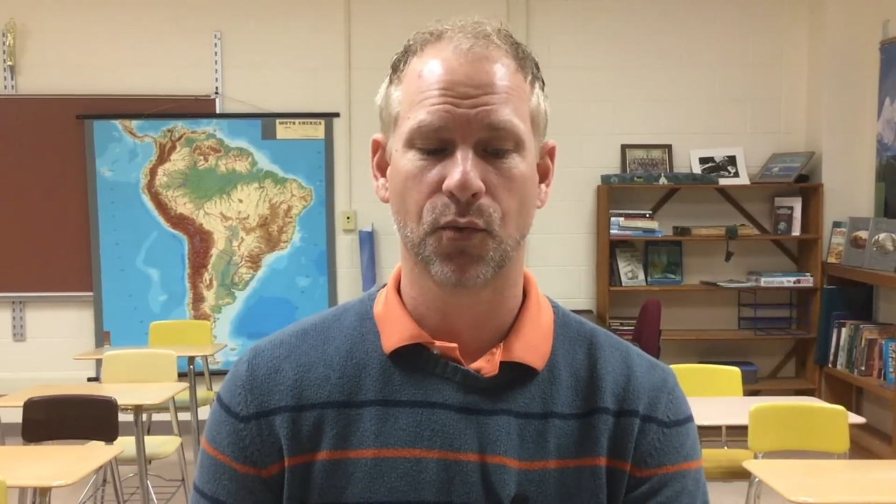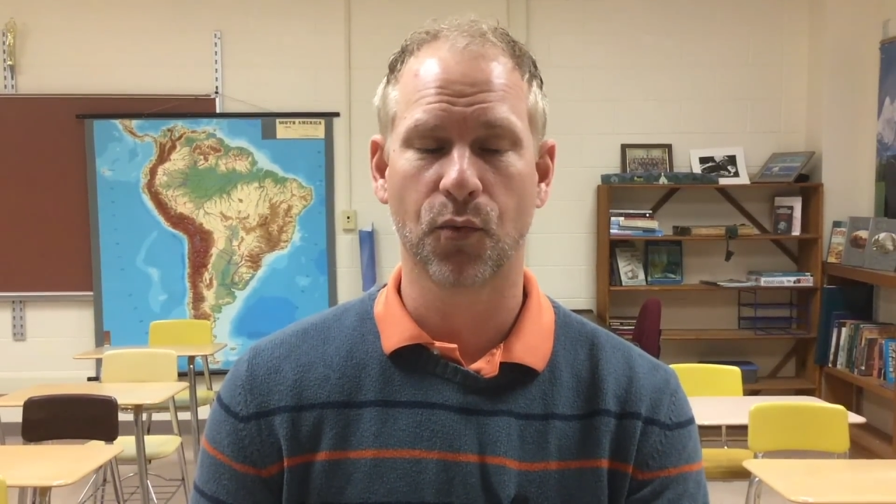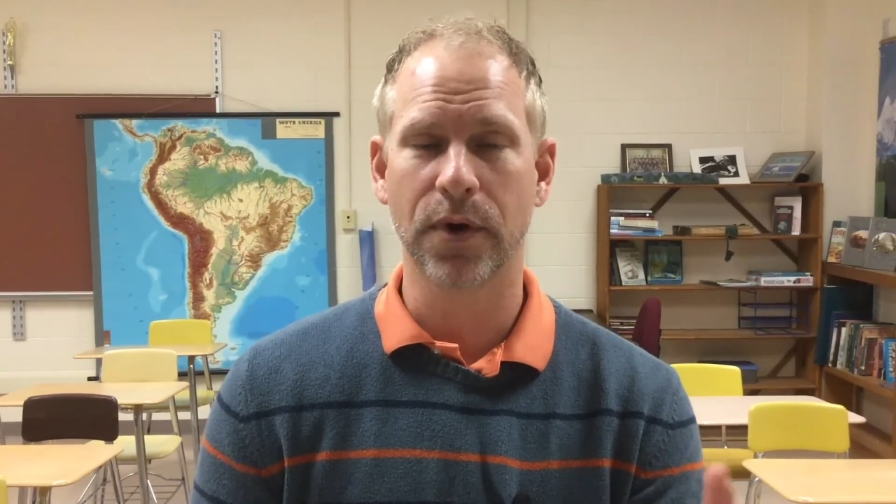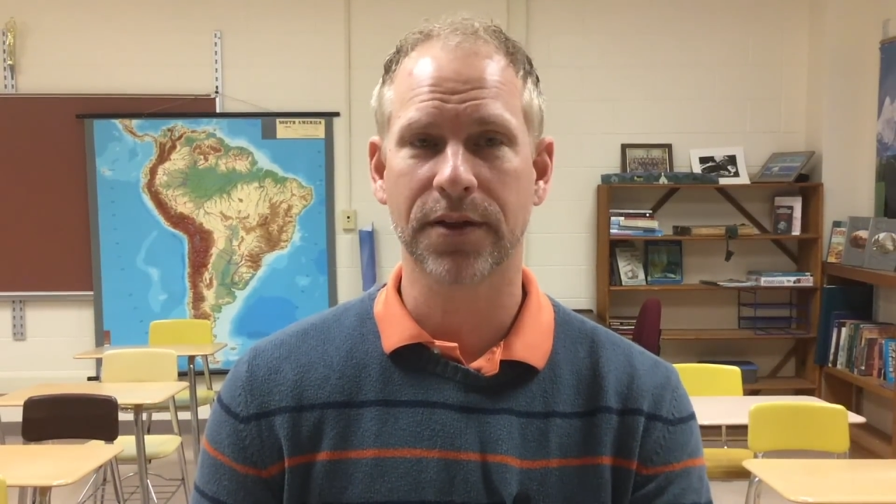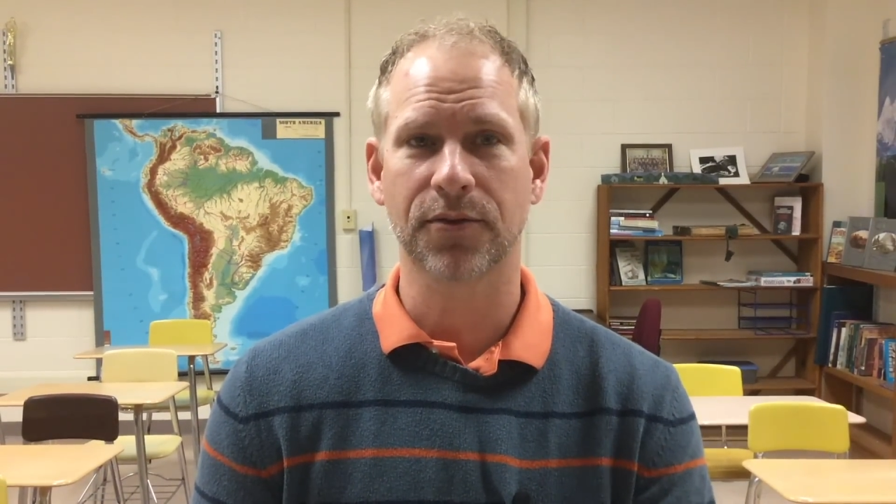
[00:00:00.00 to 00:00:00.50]

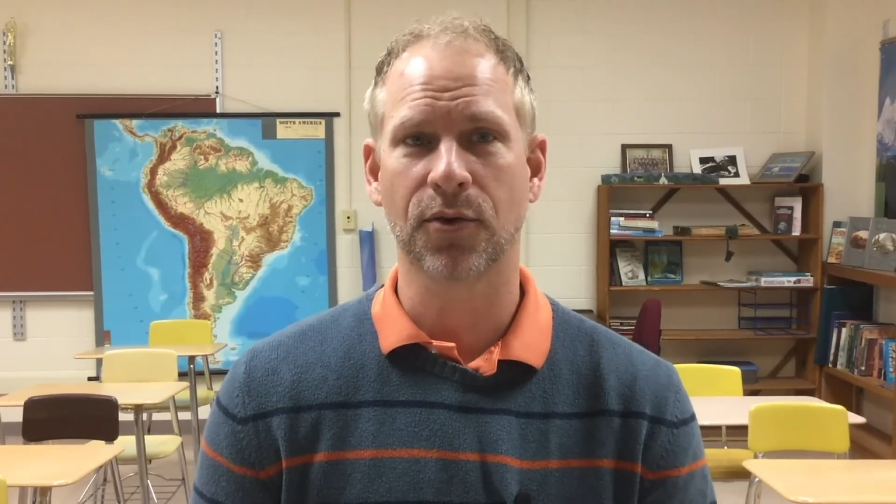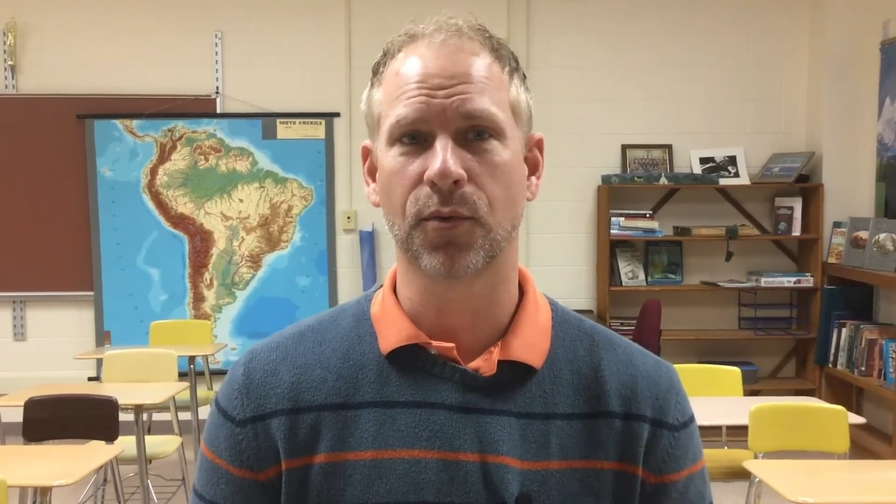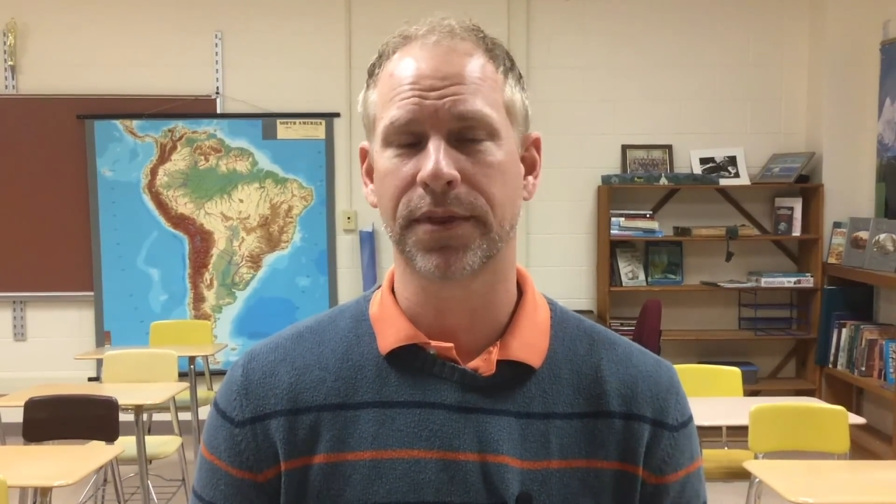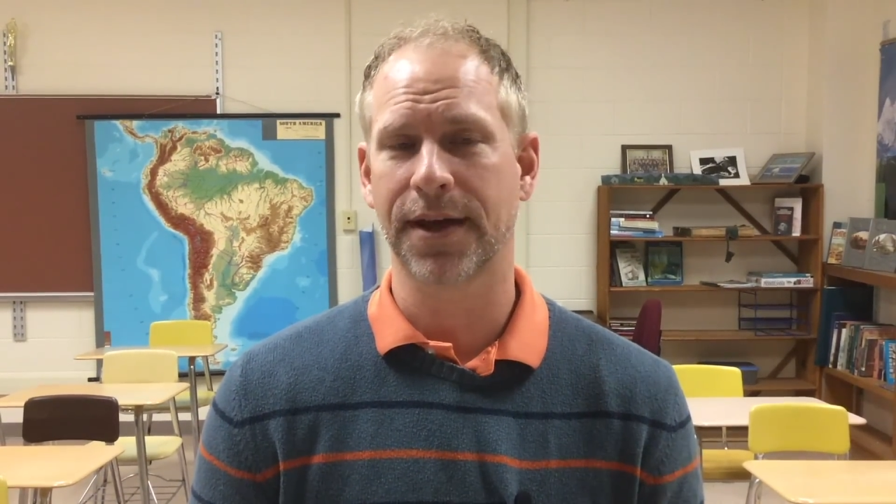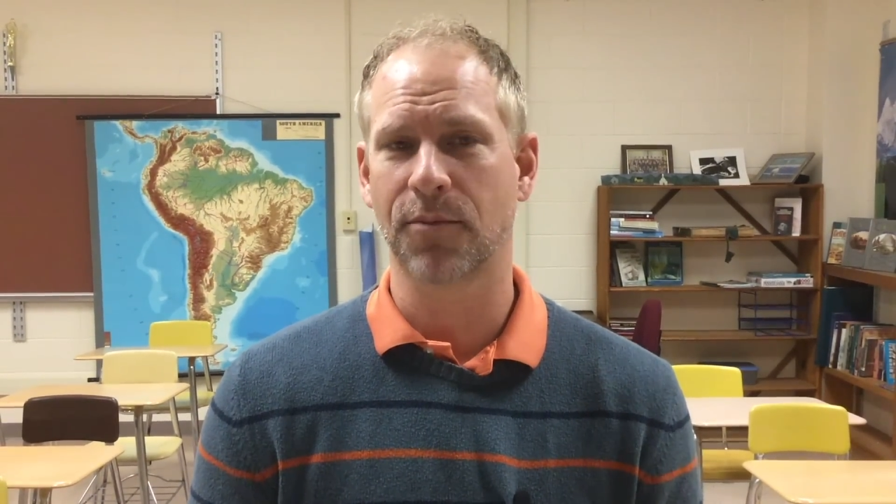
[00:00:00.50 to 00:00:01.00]
with or
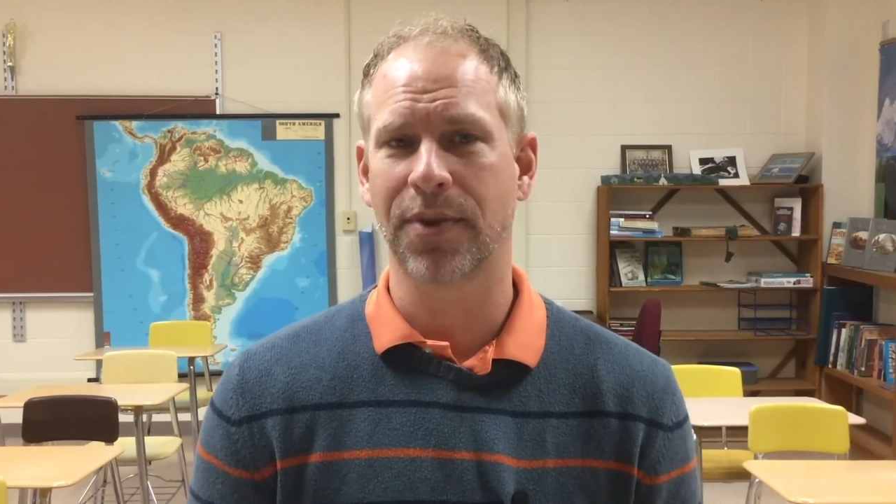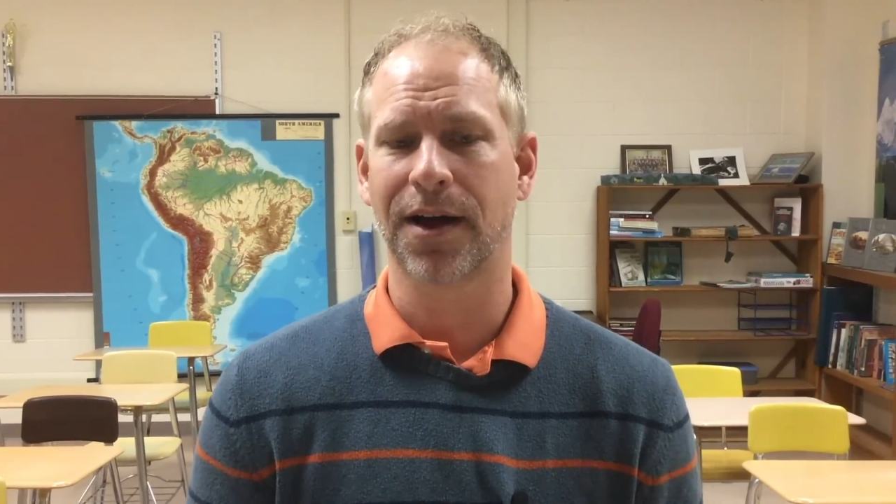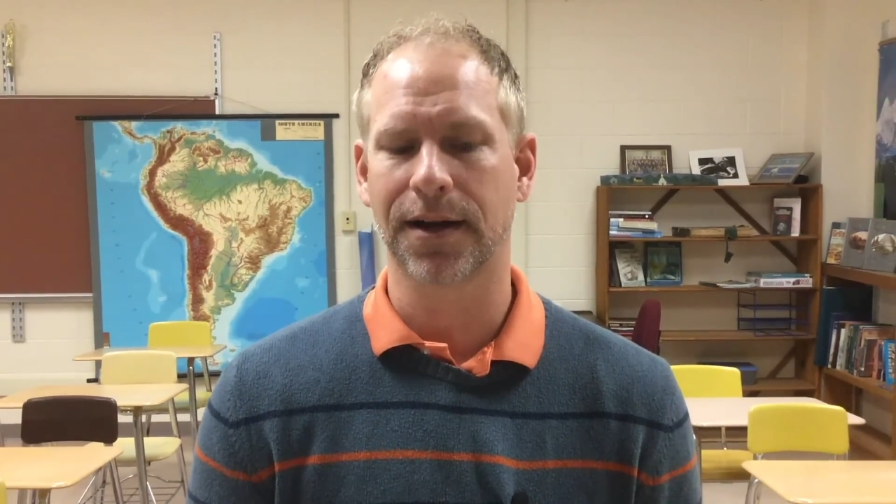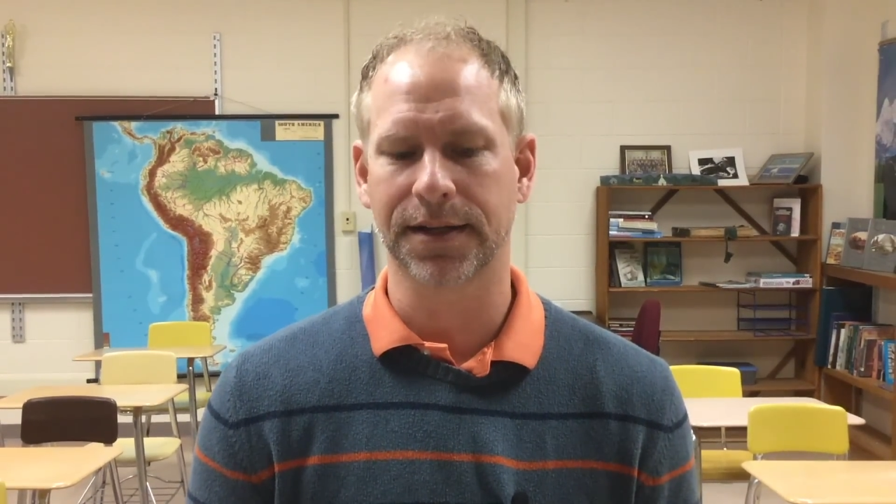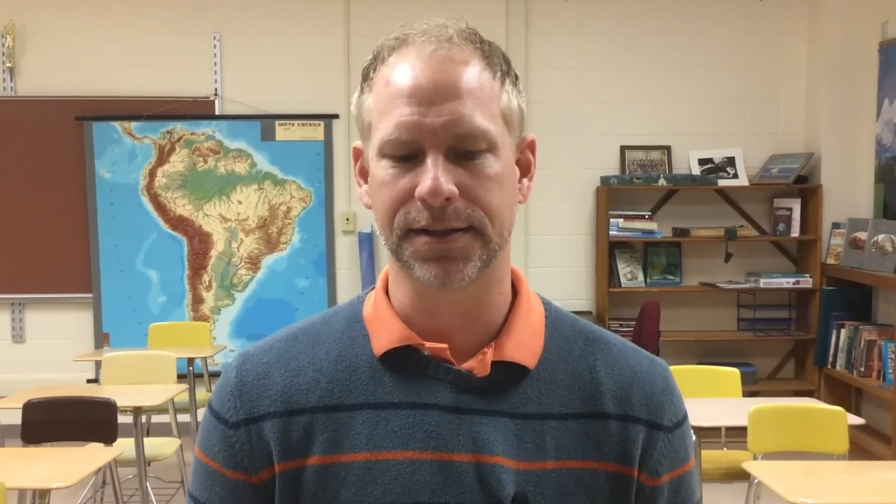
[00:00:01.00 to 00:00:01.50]
without
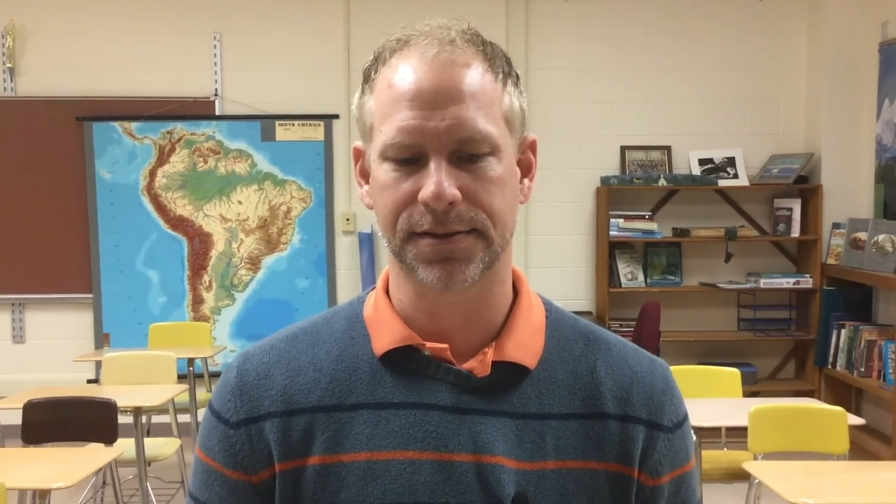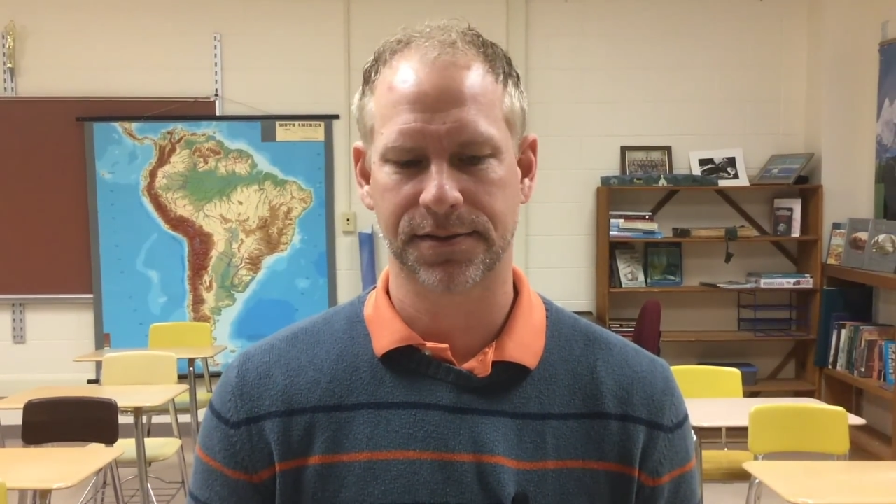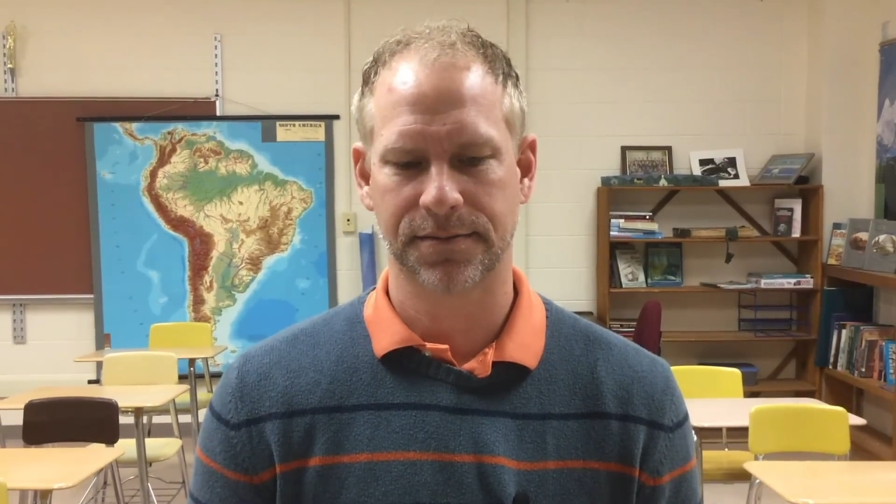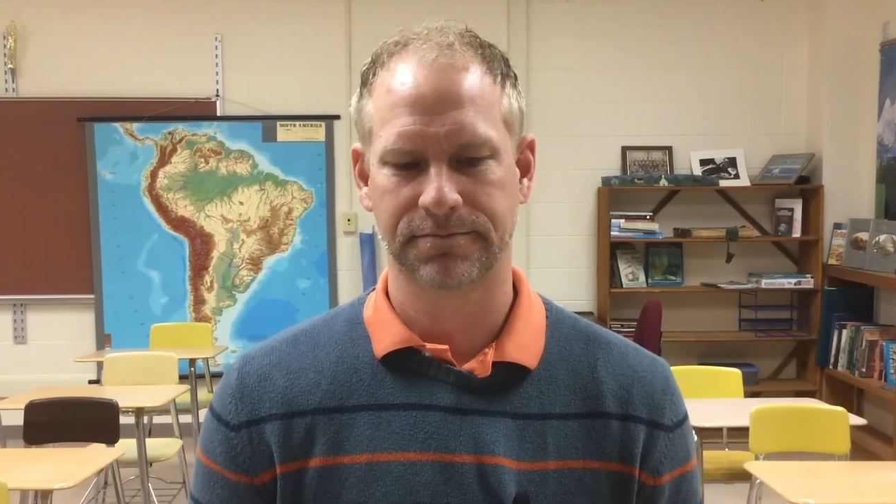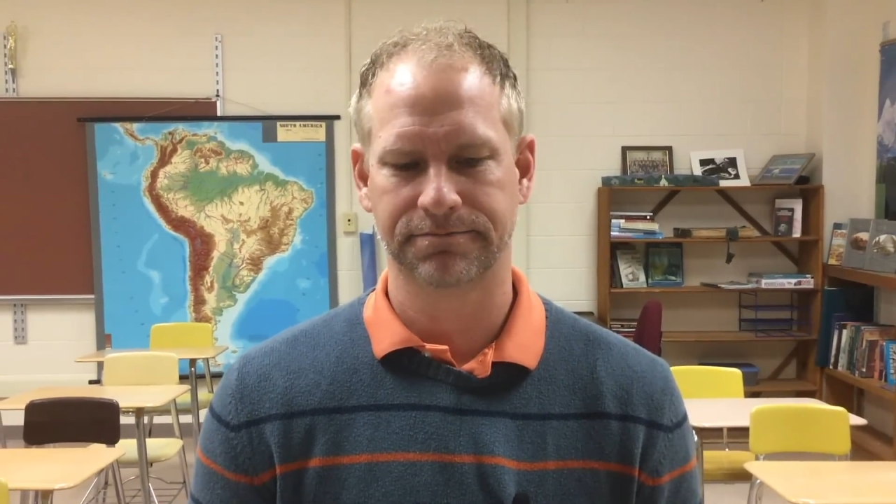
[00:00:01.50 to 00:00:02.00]
pockets.